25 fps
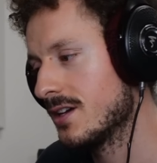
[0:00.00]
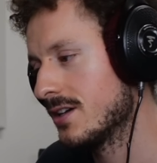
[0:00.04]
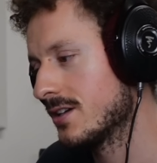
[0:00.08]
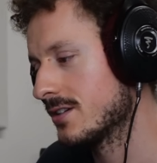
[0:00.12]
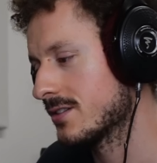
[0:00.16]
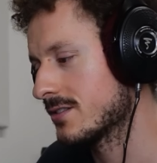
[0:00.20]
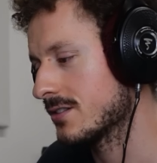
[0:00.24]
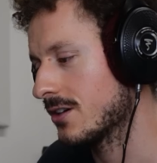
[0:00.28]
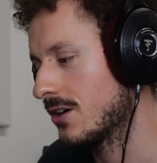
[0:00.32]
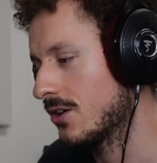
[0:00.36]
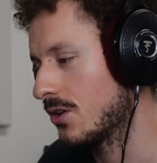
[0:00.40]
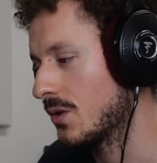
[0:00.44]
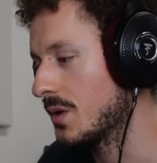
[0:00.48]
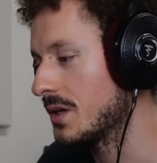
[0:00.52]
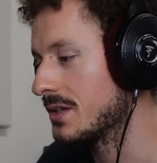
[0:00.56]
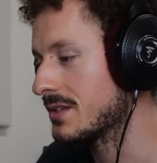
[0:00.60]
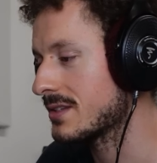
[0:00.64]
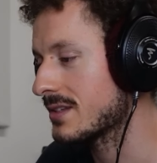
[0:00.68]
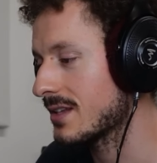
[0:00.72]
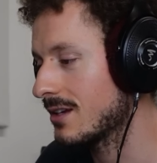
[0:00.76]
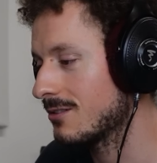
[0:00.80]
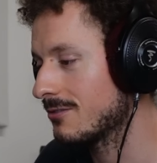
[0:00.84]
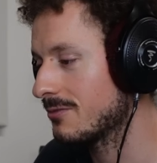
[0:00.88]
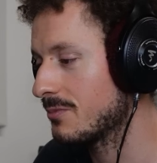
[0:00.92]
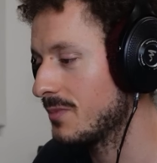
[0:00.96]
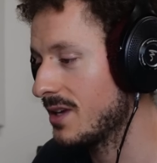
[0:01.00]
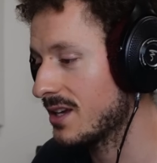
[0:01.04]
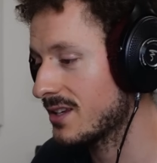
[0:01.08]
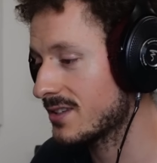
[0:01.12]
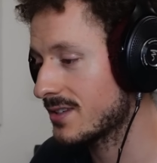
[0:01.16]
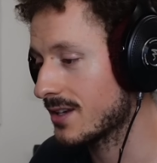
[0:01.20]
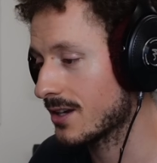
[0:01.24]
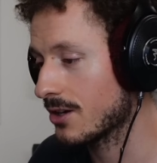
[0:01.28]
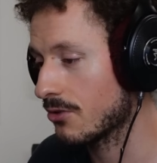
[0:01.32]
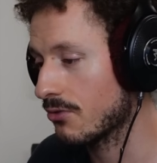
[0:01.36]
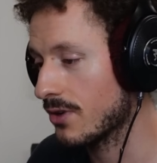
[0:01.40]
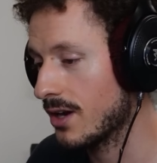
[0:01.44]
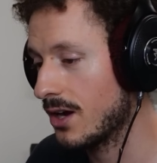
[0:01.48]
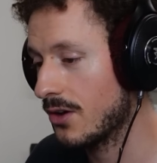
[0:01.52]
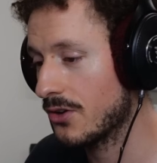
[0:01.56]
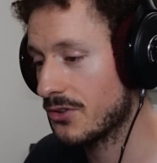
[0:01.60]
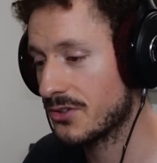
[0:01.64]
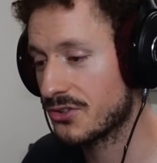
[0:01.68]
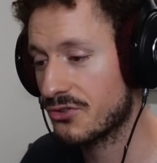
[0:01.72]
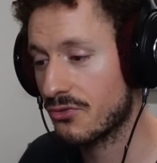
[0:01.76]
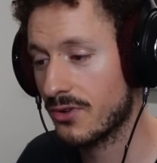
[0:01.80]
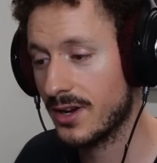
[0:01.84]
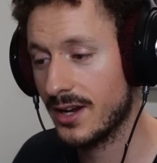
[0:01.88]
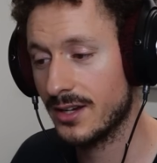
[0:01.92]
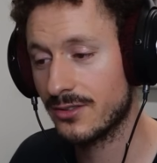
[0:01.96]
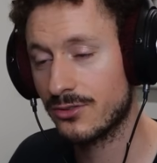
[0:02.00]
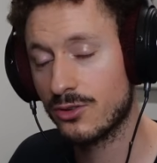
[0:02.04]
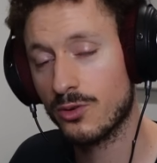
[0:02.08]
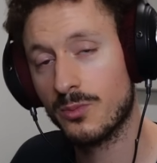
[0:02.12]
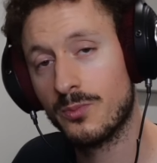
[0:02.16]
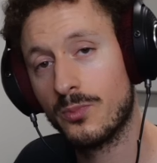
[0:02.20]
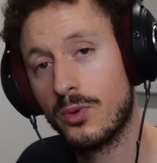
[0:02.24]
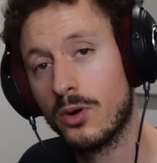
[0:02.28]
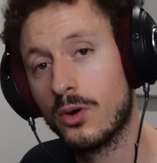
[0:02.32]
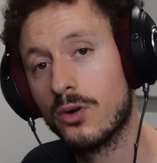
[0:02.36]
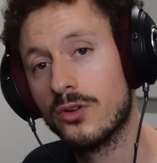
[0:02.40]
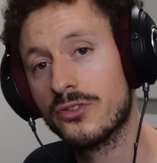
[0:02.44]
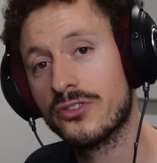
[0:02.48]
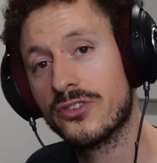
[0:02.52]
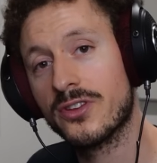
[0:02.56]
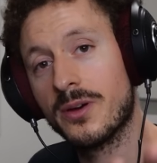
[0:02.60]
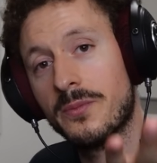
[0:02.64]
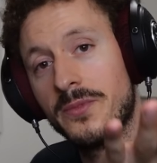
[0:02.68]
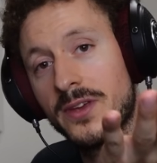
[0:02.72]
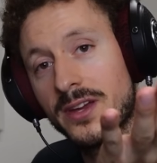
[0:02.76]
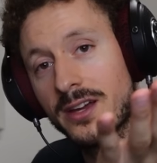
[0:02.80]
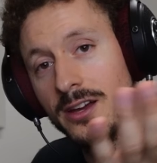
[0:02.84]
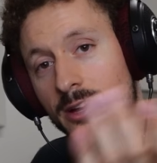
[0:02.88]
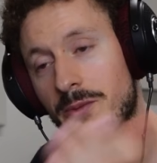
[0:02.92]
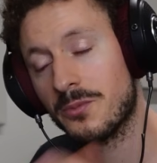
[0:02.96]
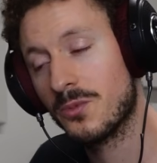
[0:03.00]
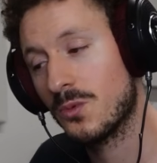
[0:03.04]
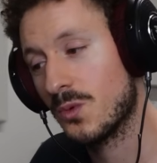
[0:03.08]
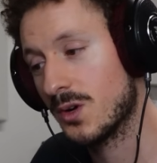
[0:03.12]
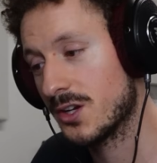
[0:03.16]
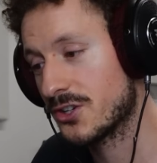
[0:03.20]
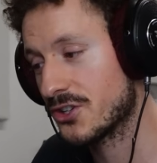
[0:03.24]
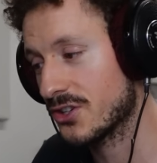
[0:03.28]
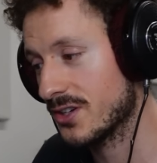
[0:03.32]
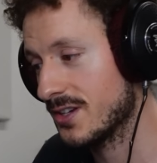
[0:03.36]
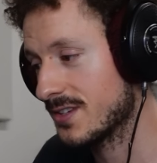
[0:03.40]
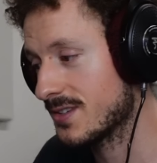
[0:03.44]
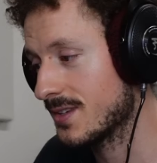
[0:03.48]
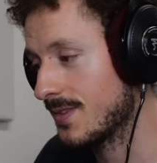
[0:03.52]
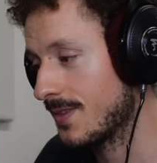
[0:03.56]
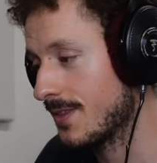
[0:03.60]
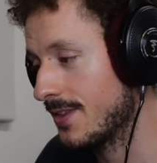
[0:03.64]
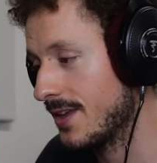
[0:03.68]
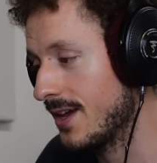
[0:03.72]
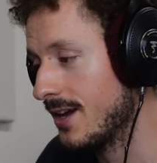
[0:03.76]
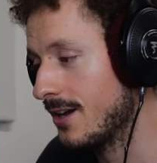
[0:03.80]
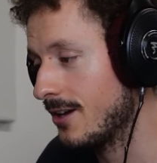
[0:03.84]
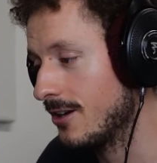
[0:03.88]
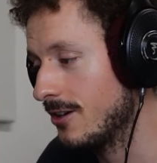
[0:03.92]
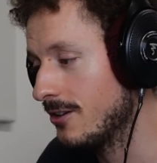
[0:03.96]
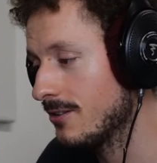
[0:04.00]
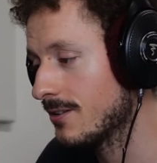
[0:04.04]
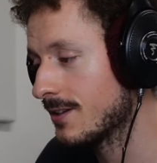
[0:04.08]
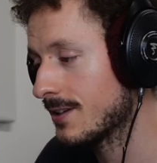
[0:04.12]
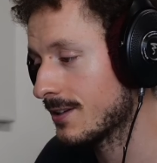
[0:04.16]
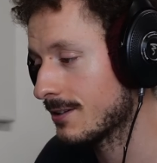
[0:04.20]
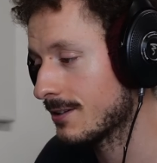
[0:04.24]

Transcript: So instead of mixing around and trying to pull something up which isn't there,